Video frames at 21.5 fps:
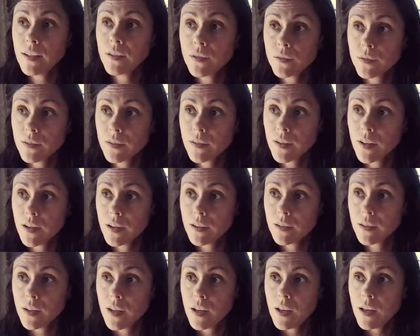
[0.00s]
on set.
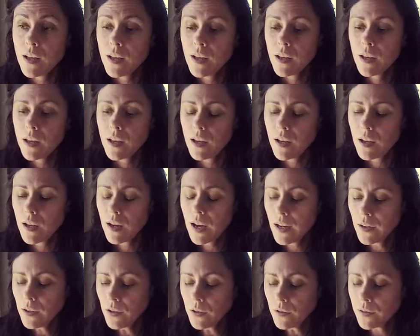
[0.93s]
Yeah, most of the time.
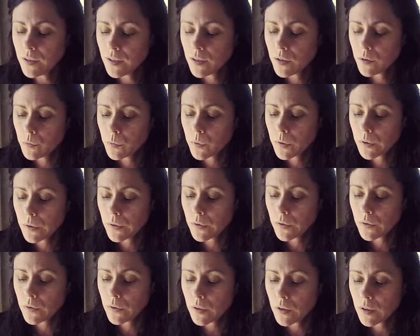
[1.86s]
How do you deal
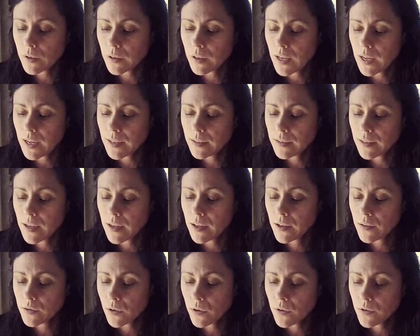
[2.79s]
with a client
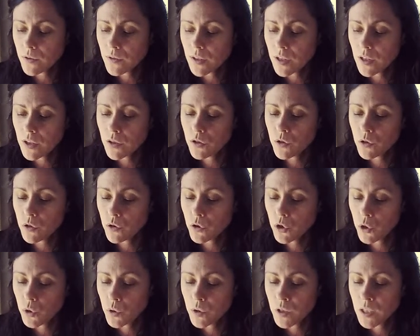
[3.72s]
now is on set, you are
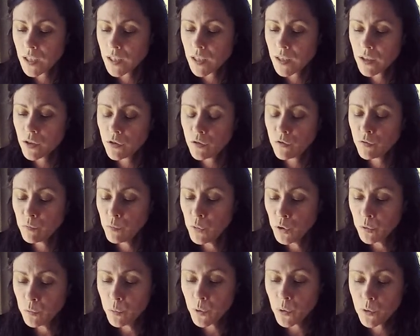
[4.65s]
shooting, you've
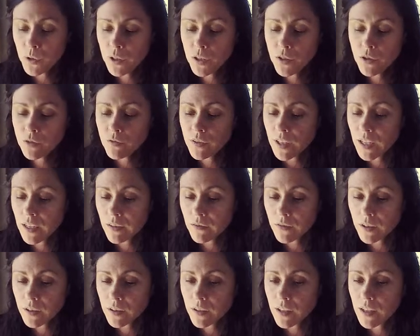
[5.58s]
mood boarded, you've done
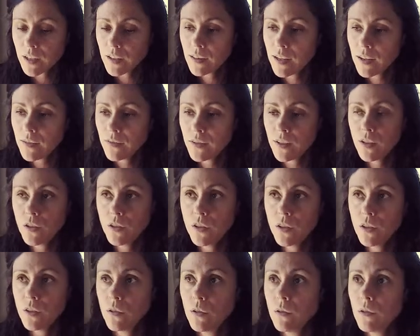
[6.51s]
everything, and they've said
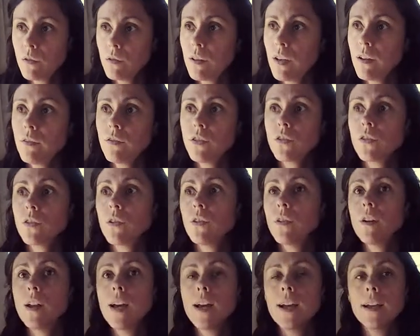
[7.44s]
to you, they've just
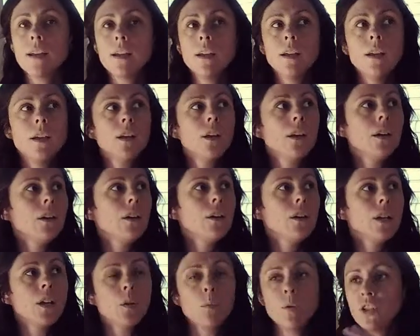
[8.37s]
gone like,
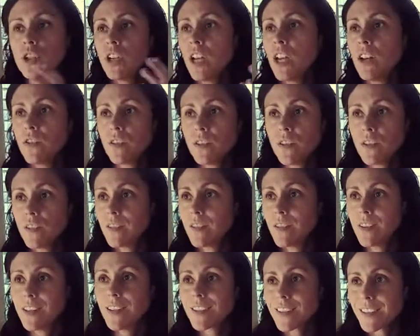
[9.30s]
can we change this
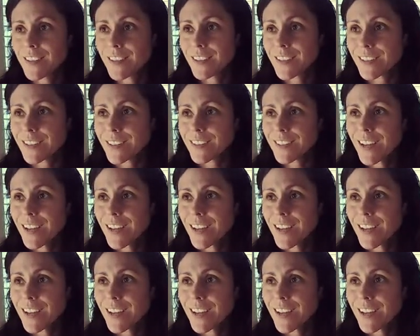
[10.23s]
and this and this?